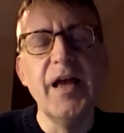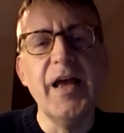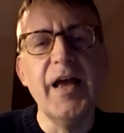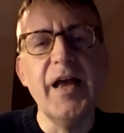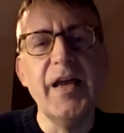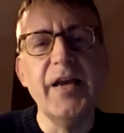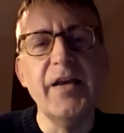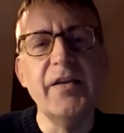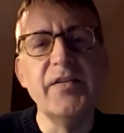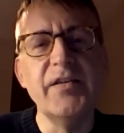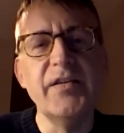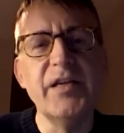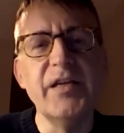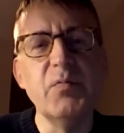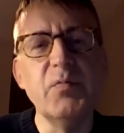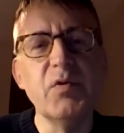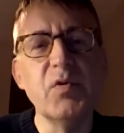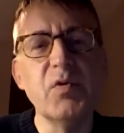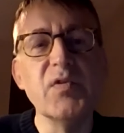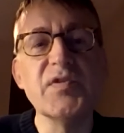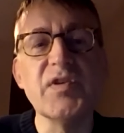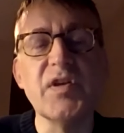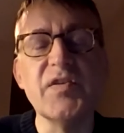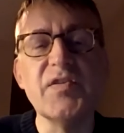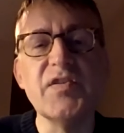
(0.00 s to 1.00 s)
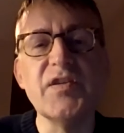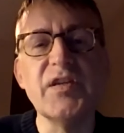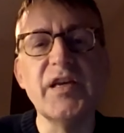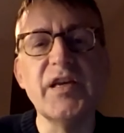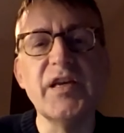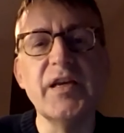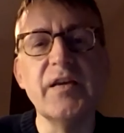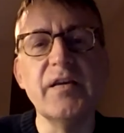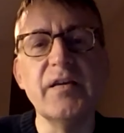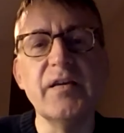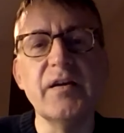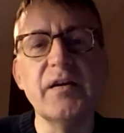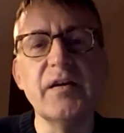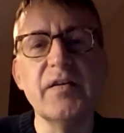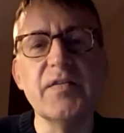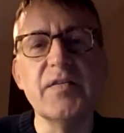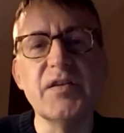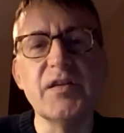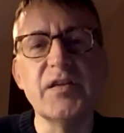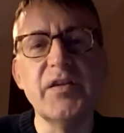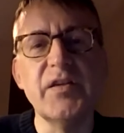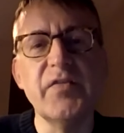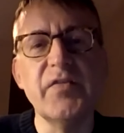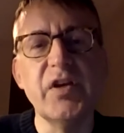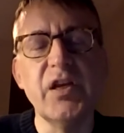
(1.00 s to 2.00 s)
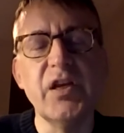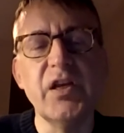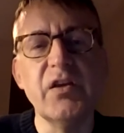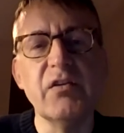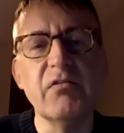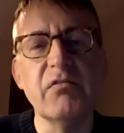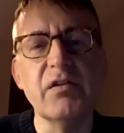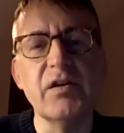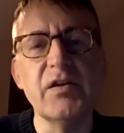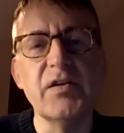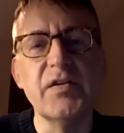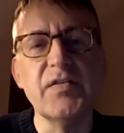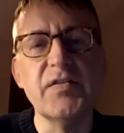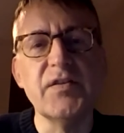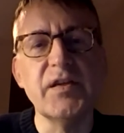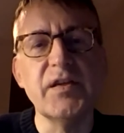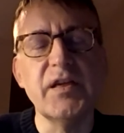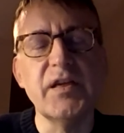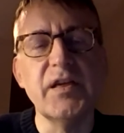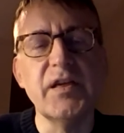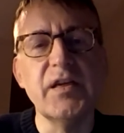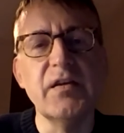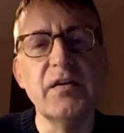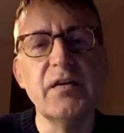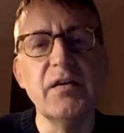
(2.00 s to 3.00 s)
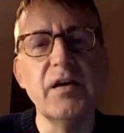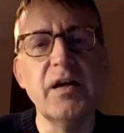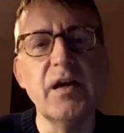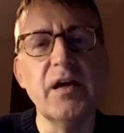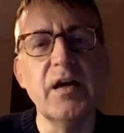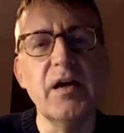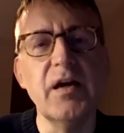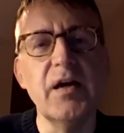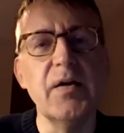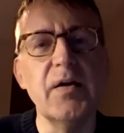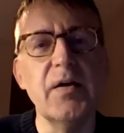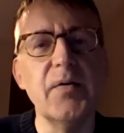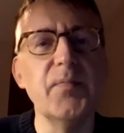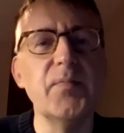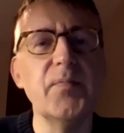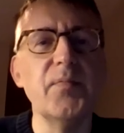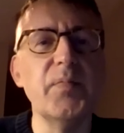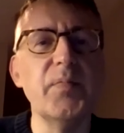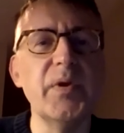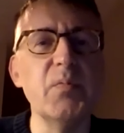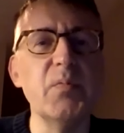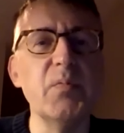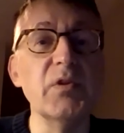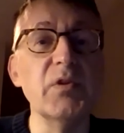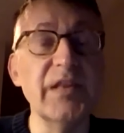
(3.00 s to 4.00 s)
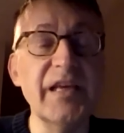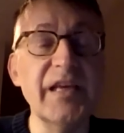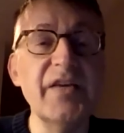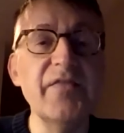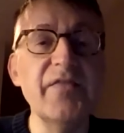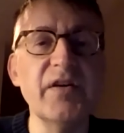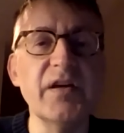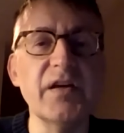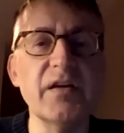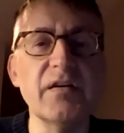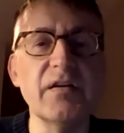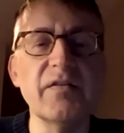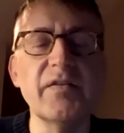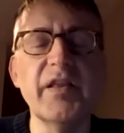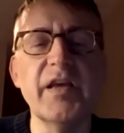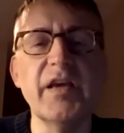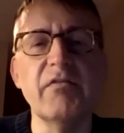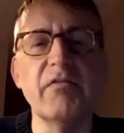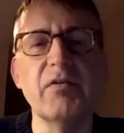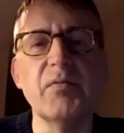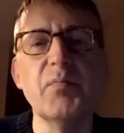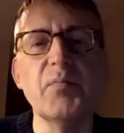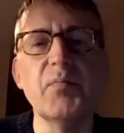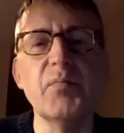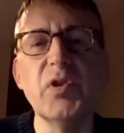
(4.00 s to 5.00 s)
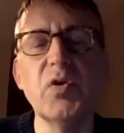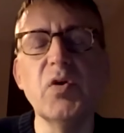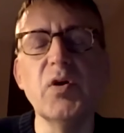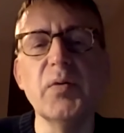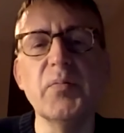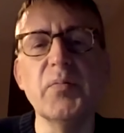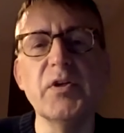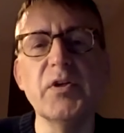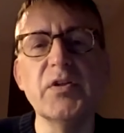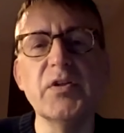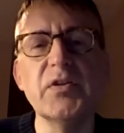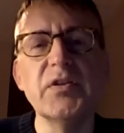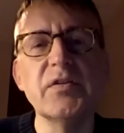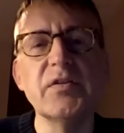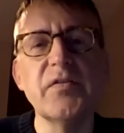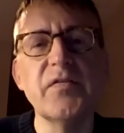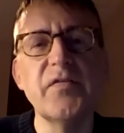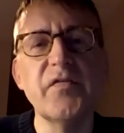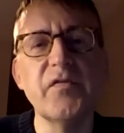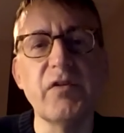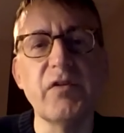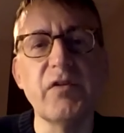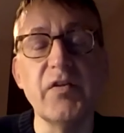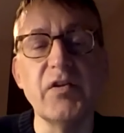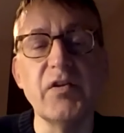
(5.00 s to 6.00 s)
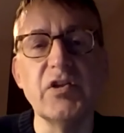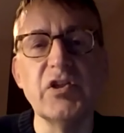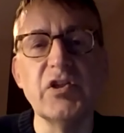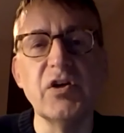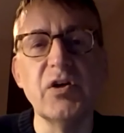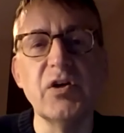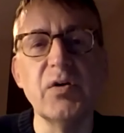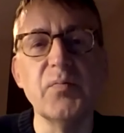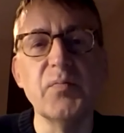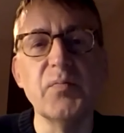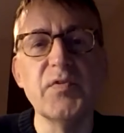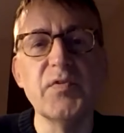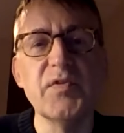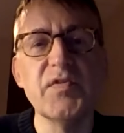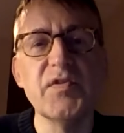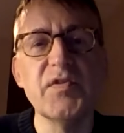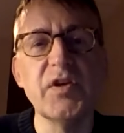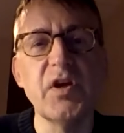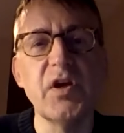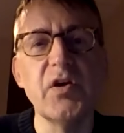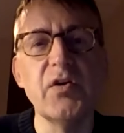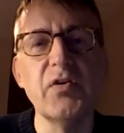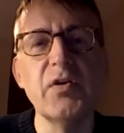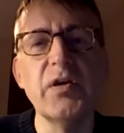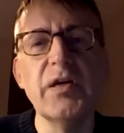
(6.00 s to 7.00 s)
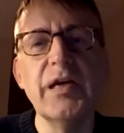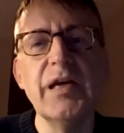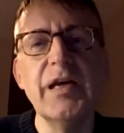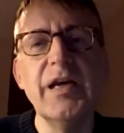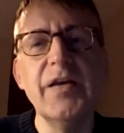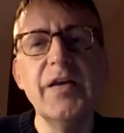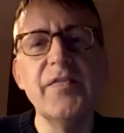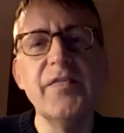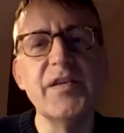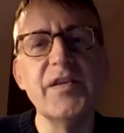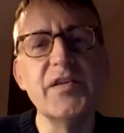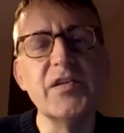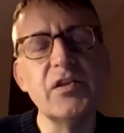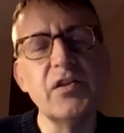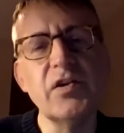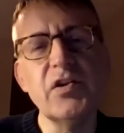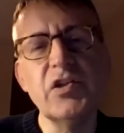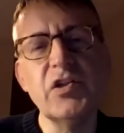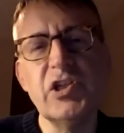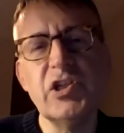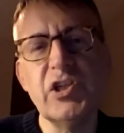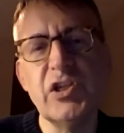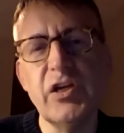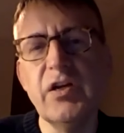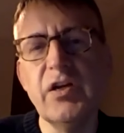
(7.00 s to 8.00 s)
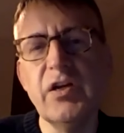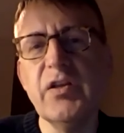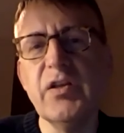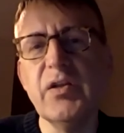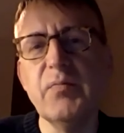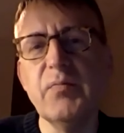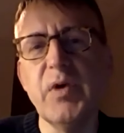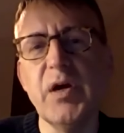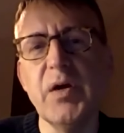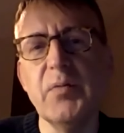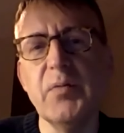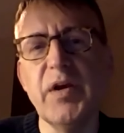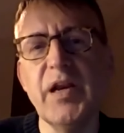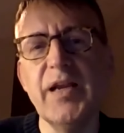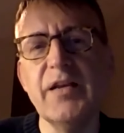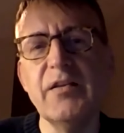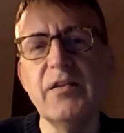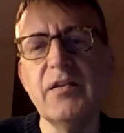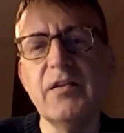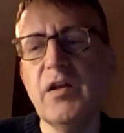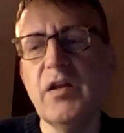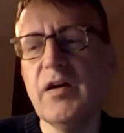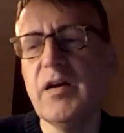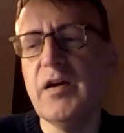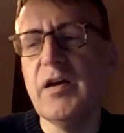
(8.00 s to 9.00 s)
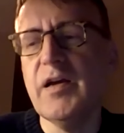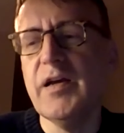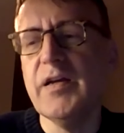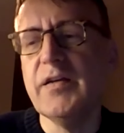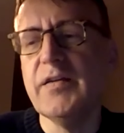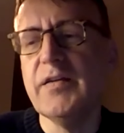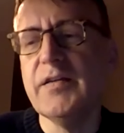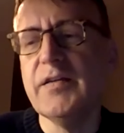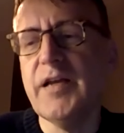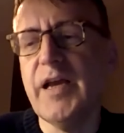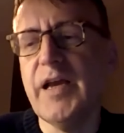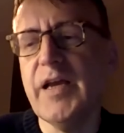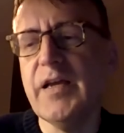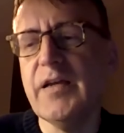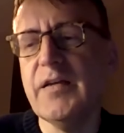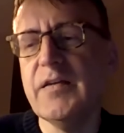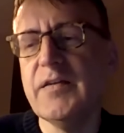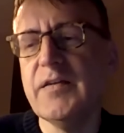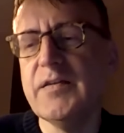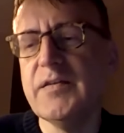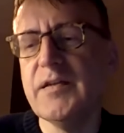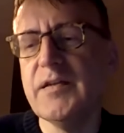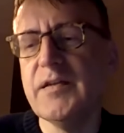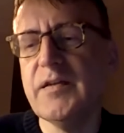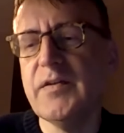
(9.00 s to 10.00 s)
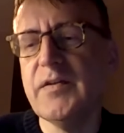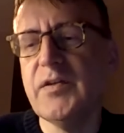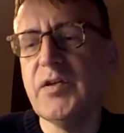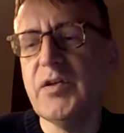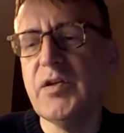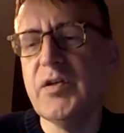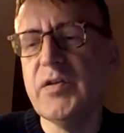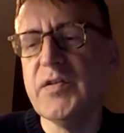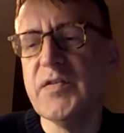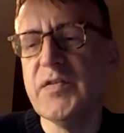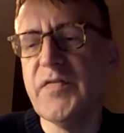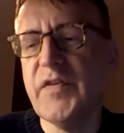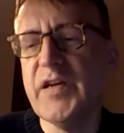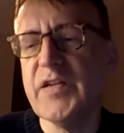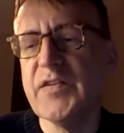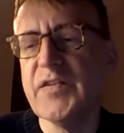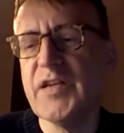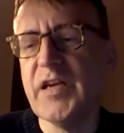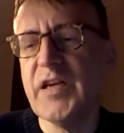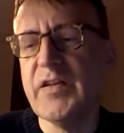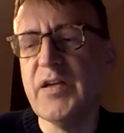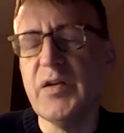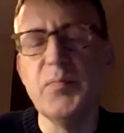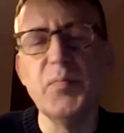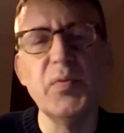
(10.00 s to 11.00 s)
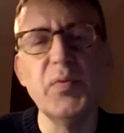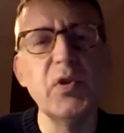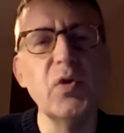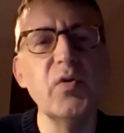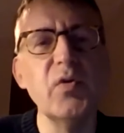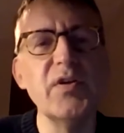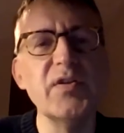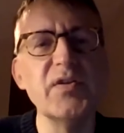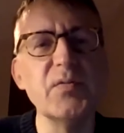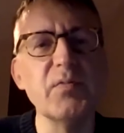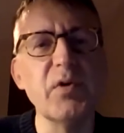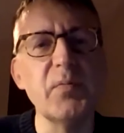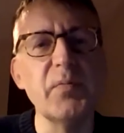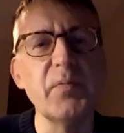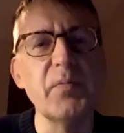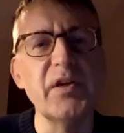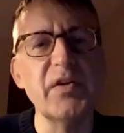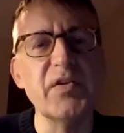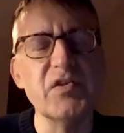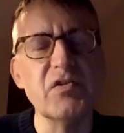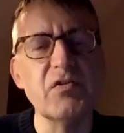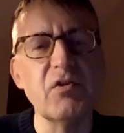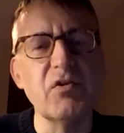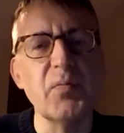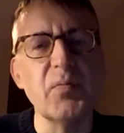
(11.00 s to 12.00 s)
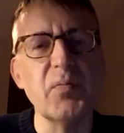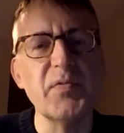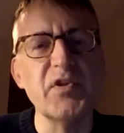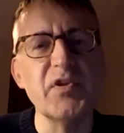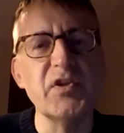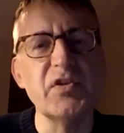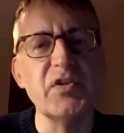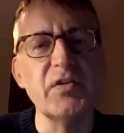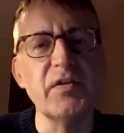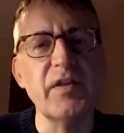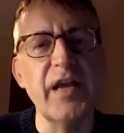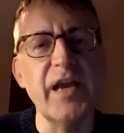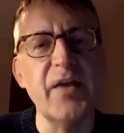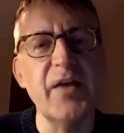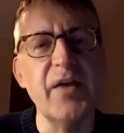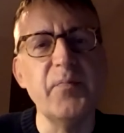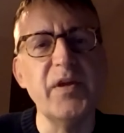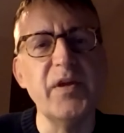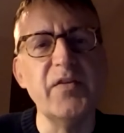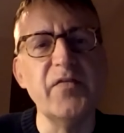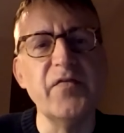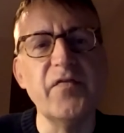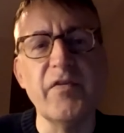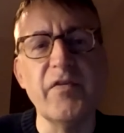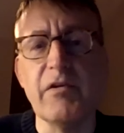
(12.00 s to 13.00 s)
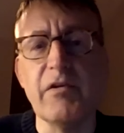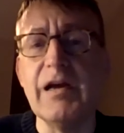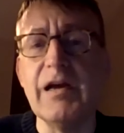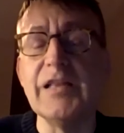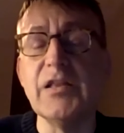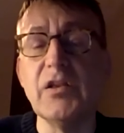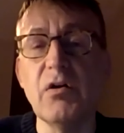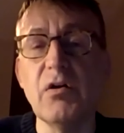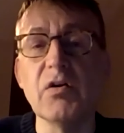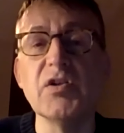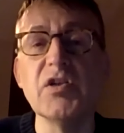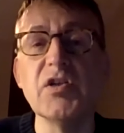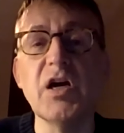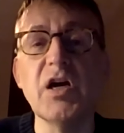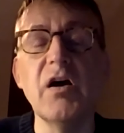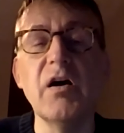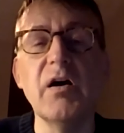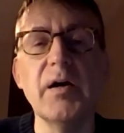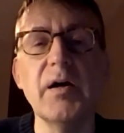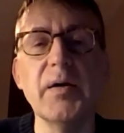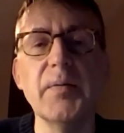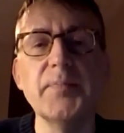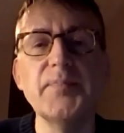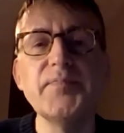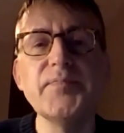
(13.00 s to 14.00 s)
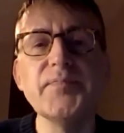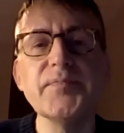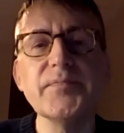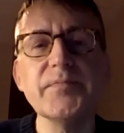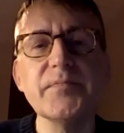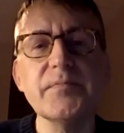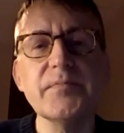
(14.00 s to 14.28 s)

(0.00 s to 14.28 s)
And indeed, we're also seeing a significant increase in people leaving their employment for other jobs. So there's a lot of churn at the moment. And it's fair to say that employees are probably in a stronger position than they have been for a long time